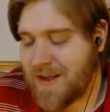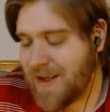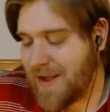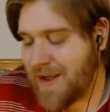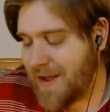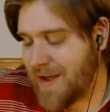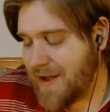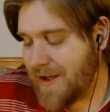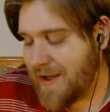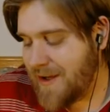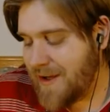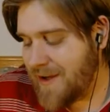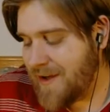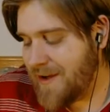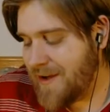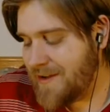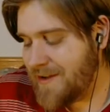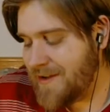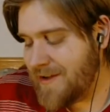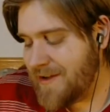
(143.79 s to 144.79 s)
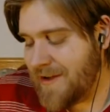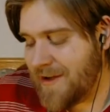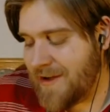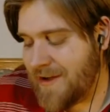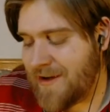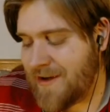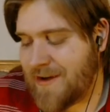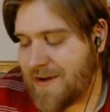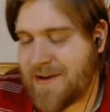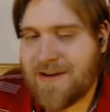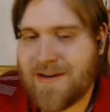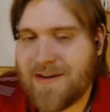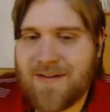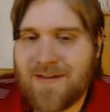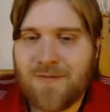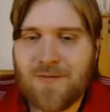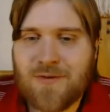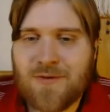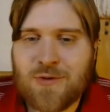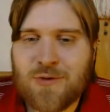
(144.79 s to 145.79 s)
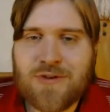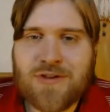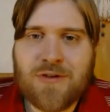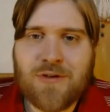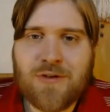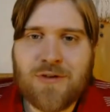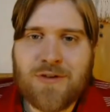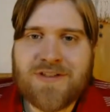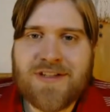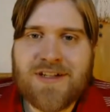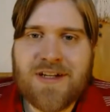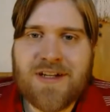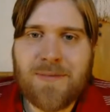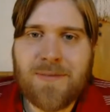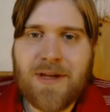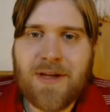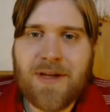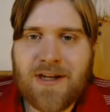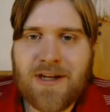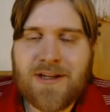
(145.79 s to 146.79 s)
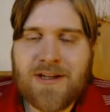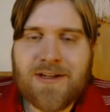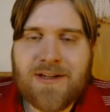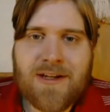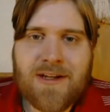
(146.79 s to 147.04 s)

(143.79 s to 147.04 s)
And yeah, George Clooney's going to be in it.